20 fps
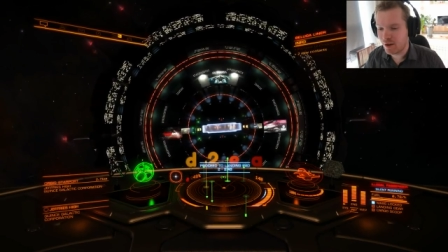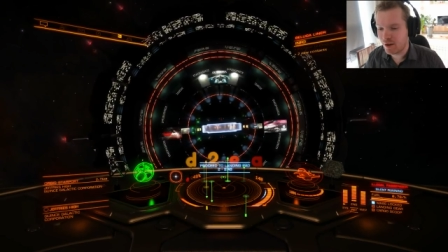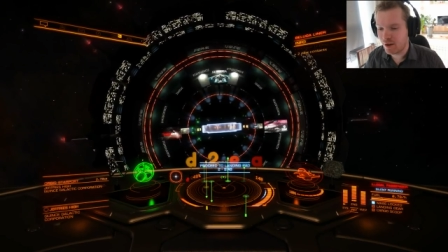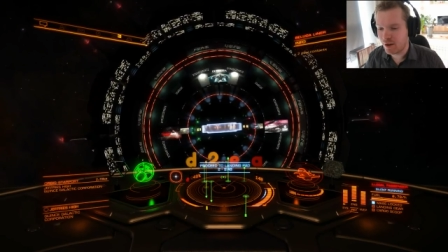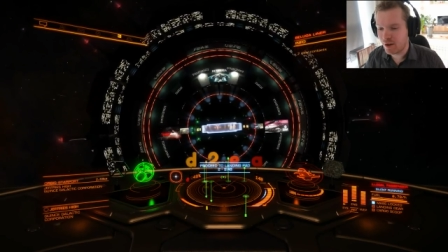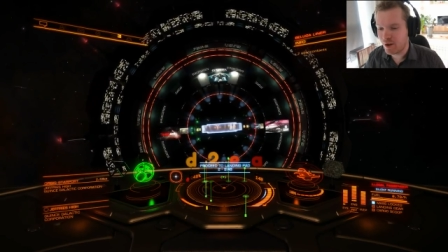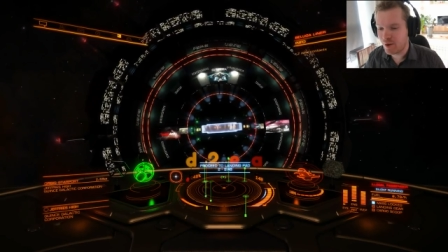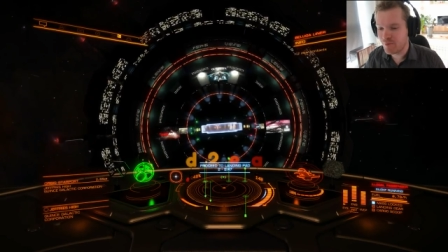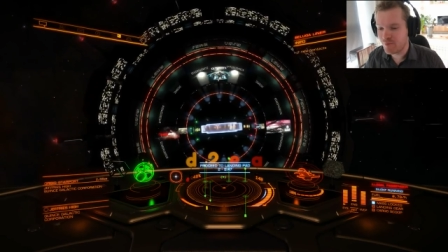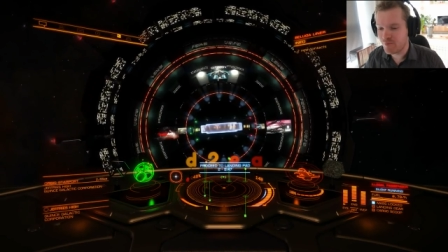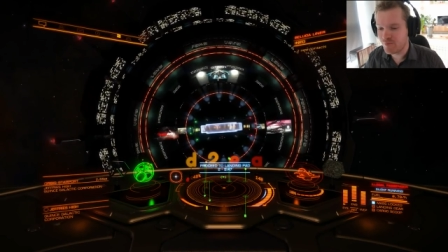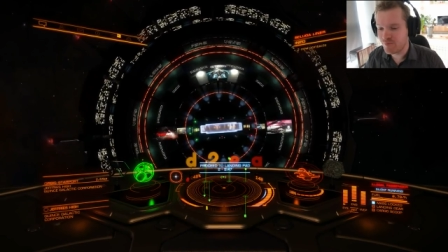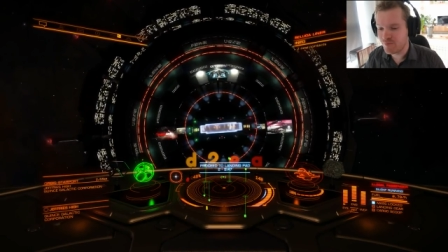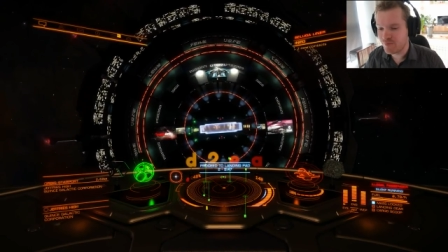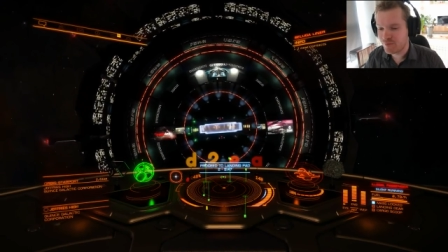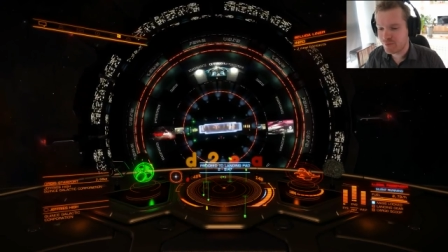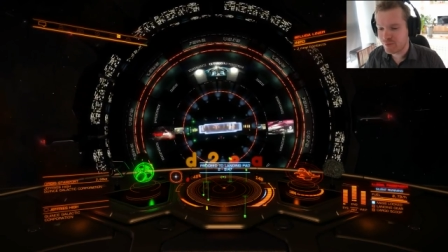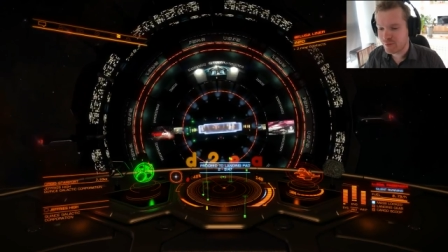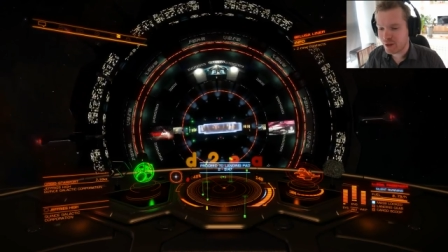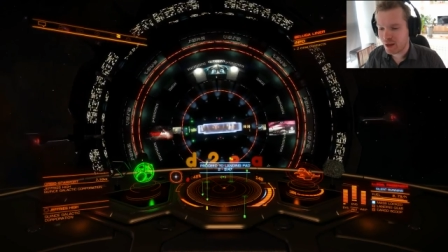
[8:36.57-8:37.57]

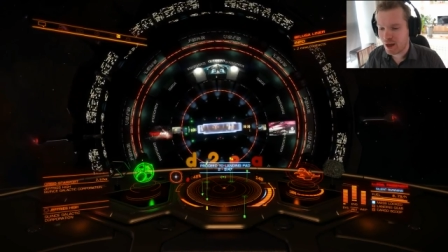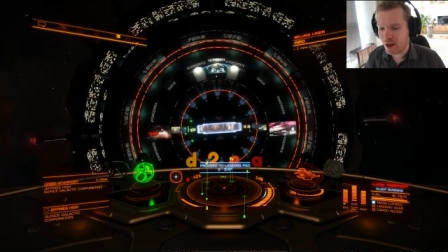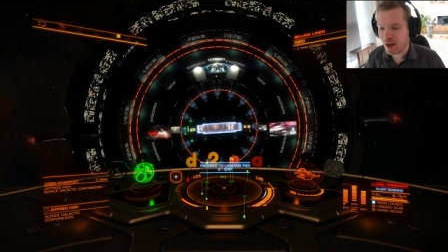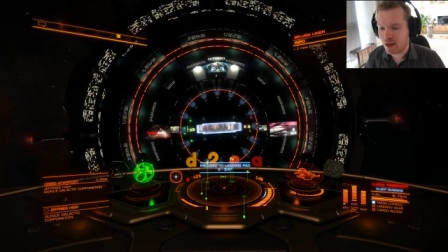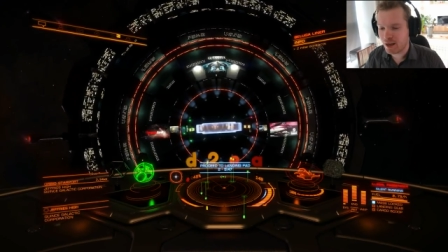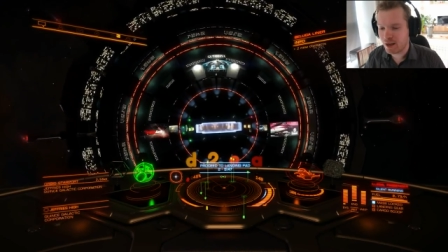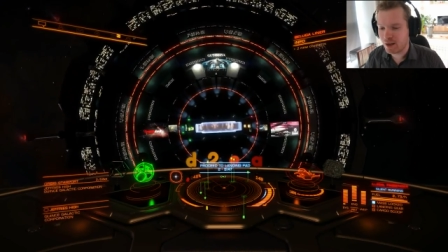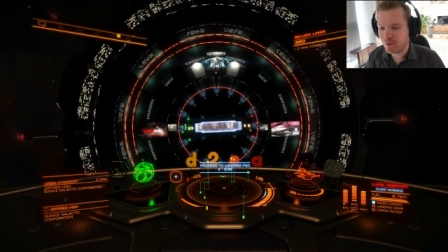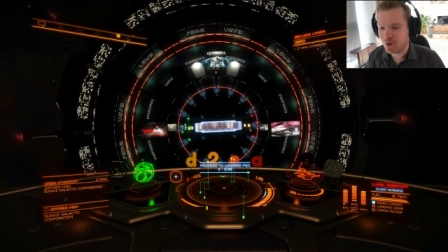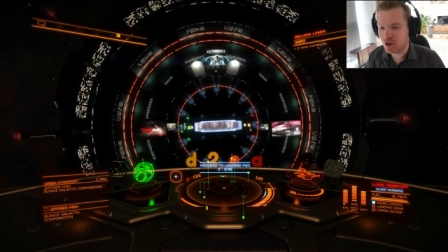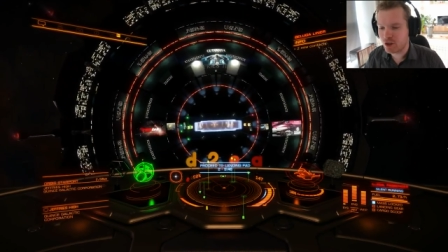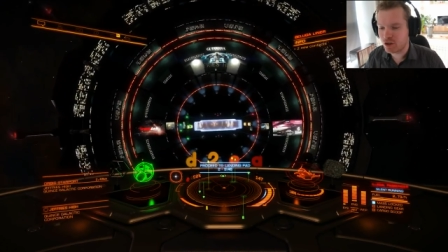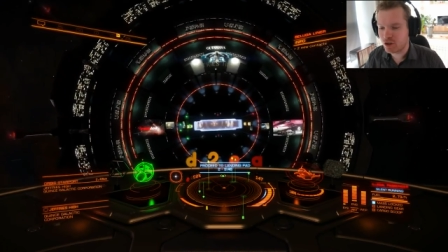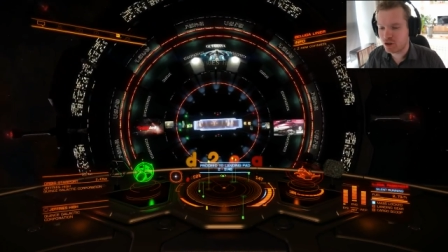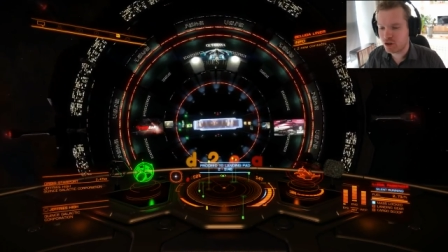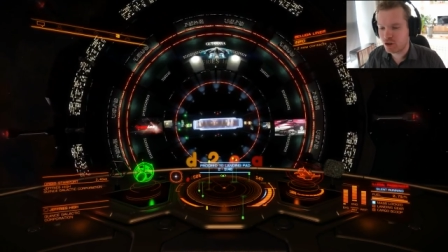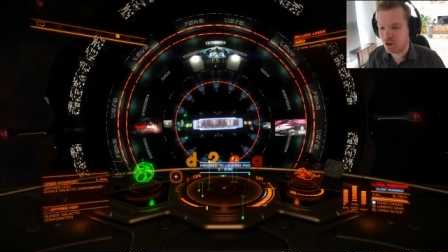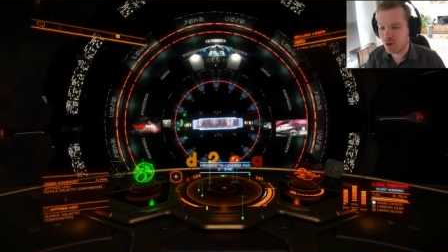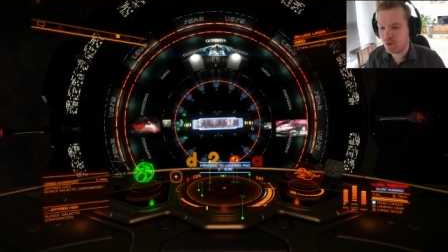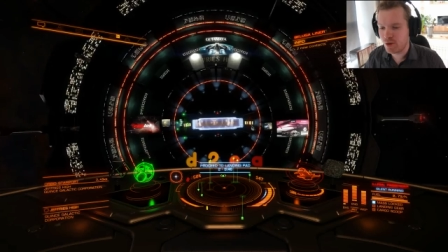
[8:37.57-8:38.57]
Um, and again, we're just
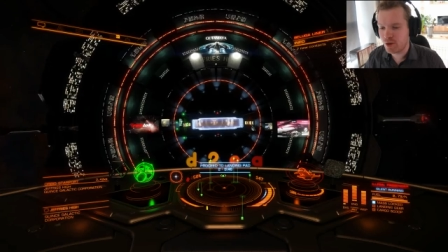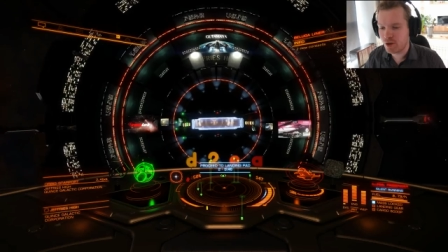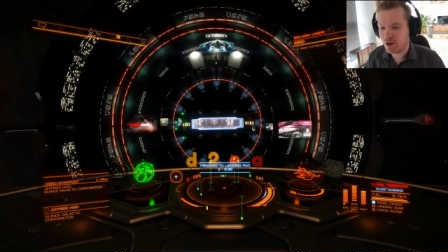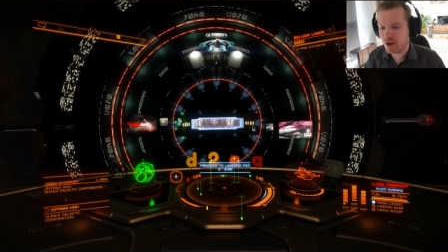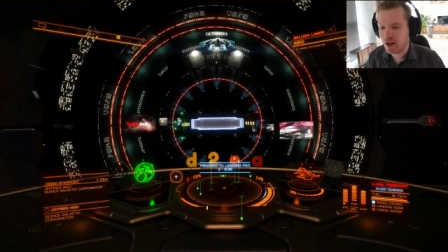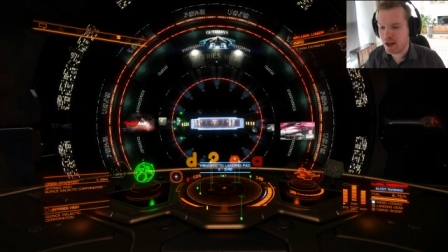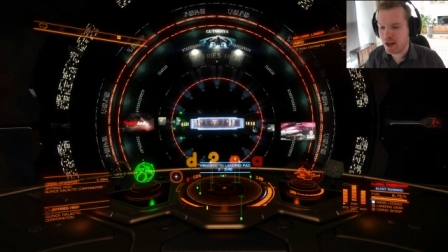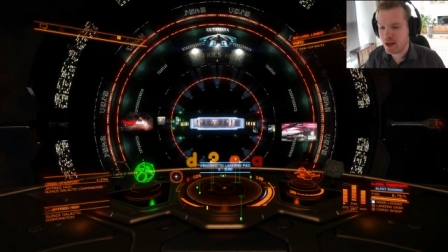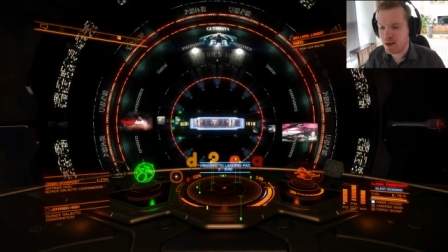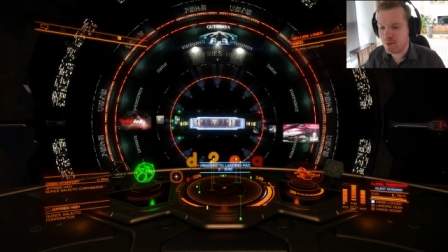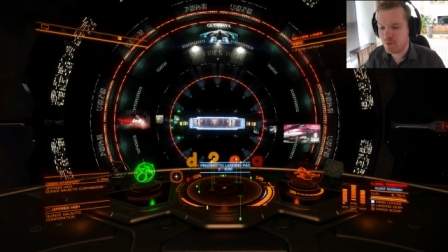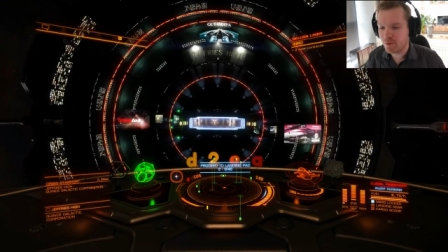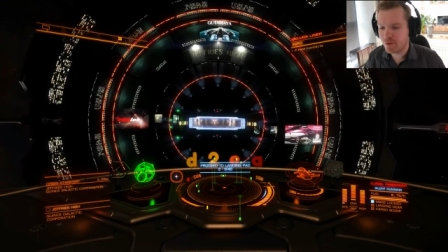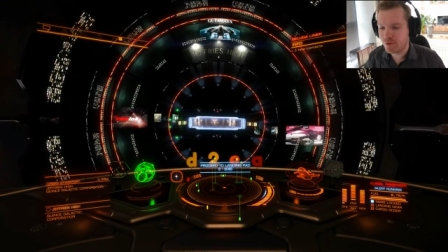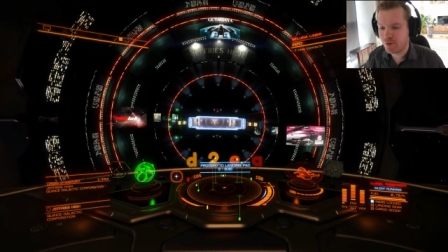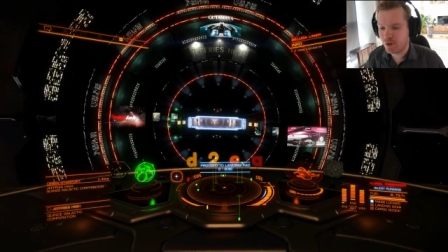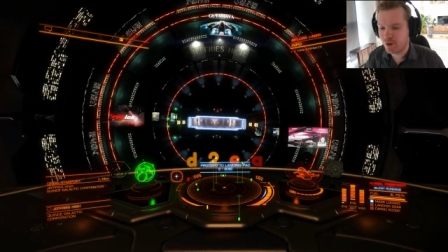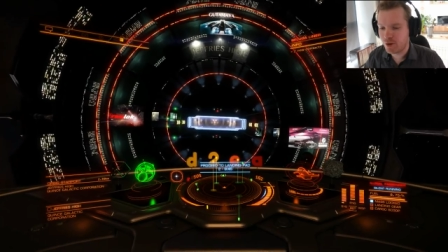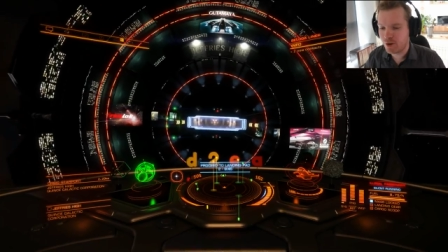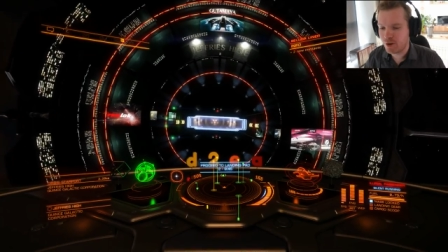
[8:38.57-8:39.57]
slowly gonna aim
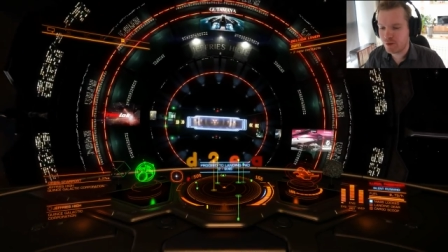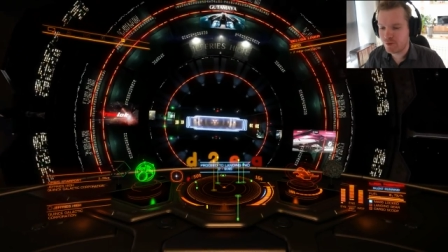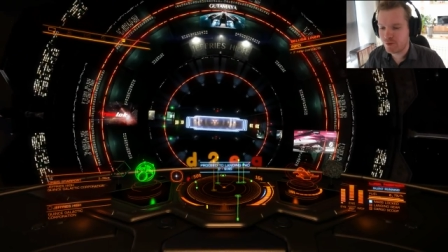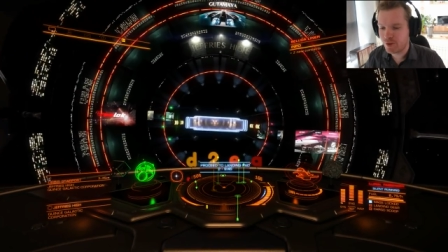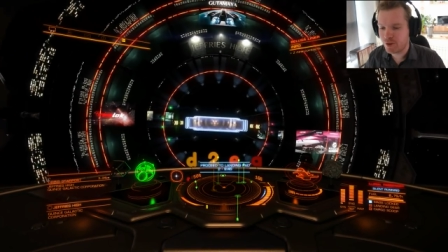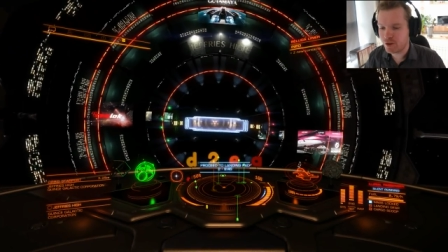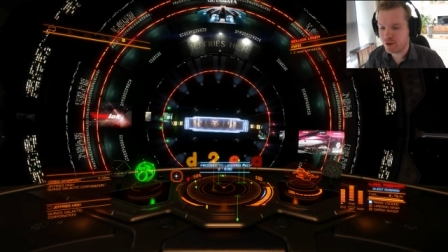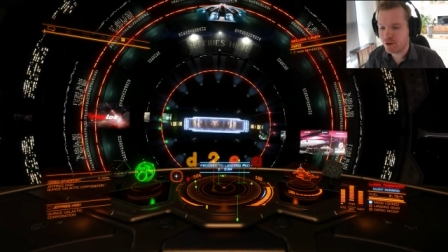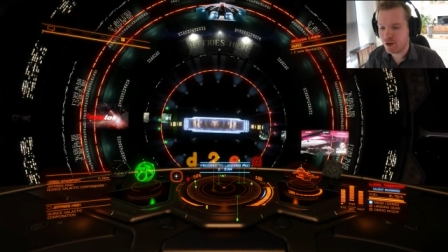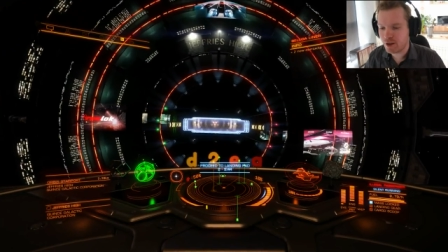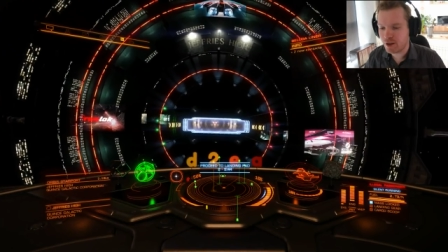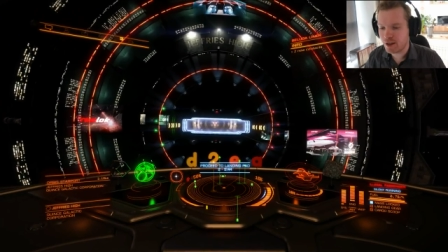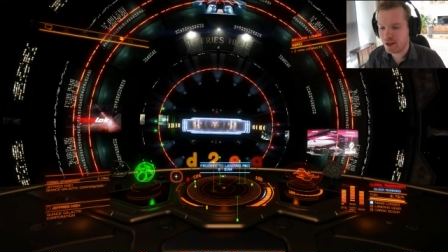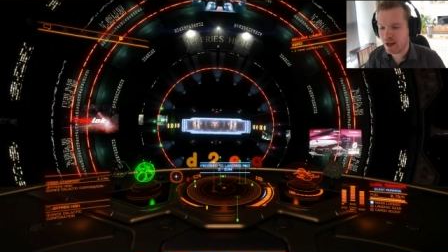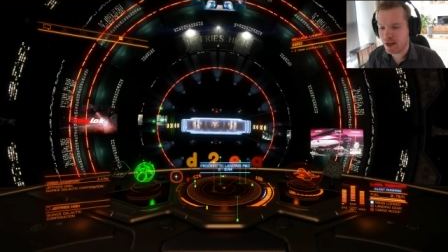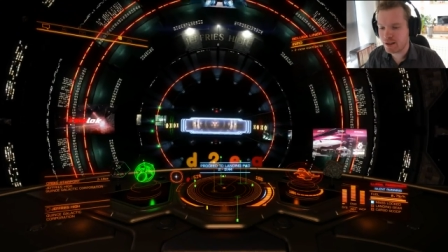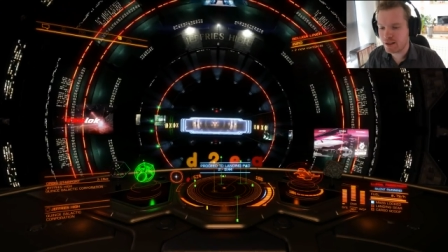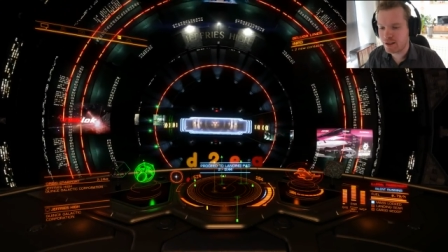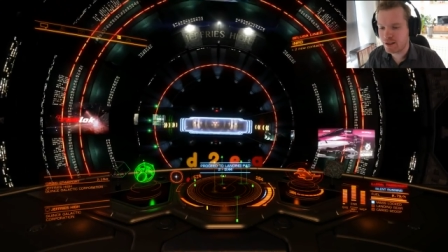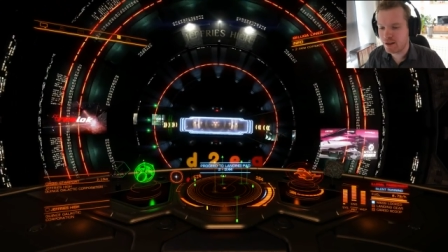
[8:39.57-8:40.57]
for, for the docking
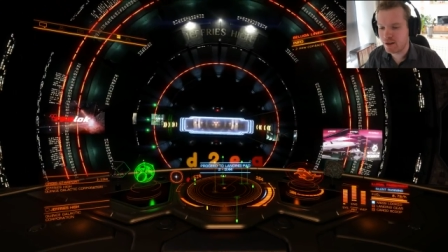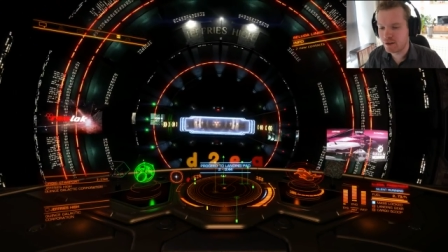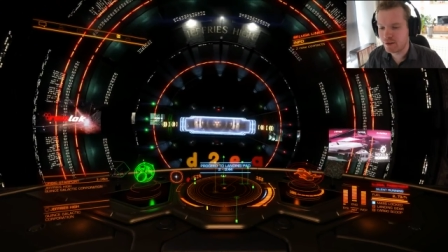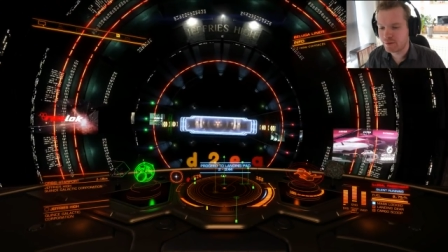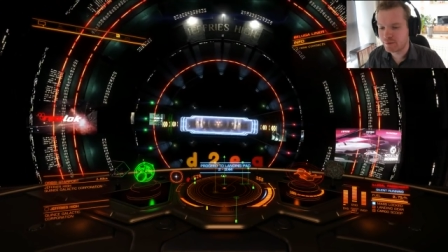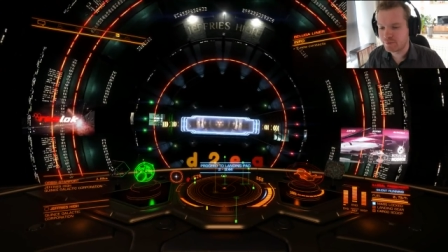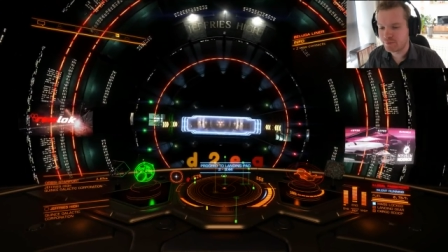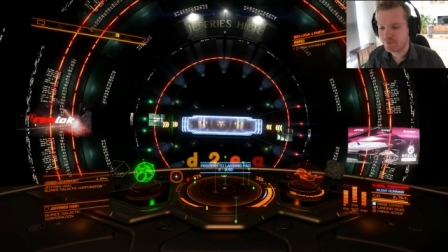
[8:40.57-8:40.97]
hatch here.